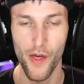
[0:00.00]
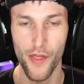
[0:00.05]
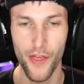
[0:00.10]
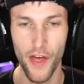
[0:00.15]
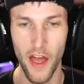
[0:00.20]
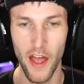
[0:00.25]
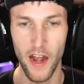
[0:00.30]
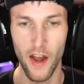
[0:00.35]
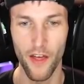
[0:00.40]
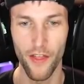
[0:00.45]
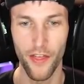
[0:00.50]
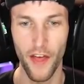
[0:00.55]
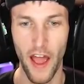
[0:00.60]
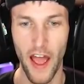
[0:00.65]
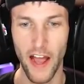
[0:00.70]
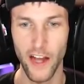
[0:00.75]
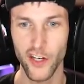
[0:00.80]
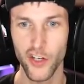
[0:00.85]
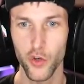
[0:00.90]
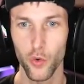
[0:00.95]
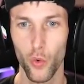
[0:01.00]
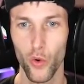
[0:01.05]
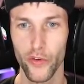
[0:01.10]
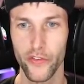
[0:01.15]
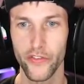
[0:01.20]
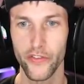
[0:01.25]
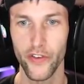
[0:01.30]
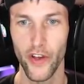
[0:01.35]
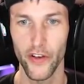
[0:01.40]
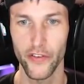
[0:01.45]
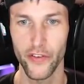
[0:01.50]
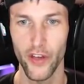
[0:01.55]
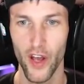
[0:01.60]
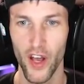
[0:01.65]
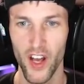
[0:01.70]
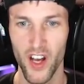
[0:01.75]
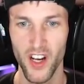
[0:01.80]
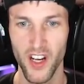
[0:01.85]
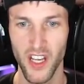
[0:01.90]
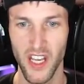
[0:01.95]
than the actual sus
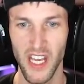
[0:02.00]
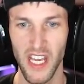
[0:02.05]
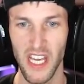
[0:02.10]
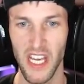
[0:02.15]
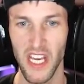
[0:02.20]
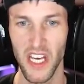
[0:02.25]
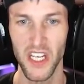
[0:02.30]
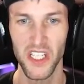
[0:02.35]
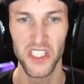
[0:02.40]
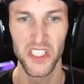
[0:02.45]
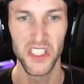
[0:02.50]
Huggy.